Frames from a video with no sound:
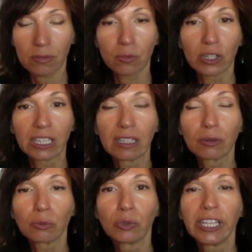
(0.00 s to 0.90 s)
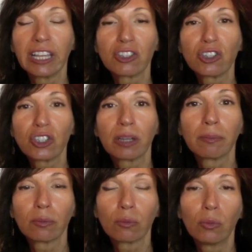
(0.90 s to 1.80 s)
re relationship
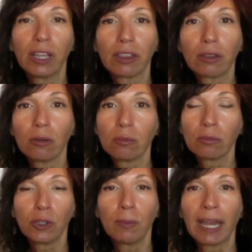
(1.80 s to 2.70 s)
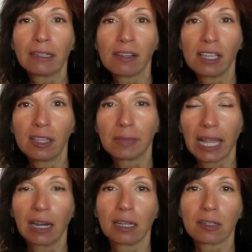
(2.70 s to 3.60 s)
with humanity, the
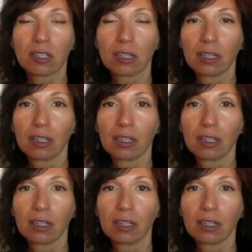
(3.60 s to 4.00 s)
planet,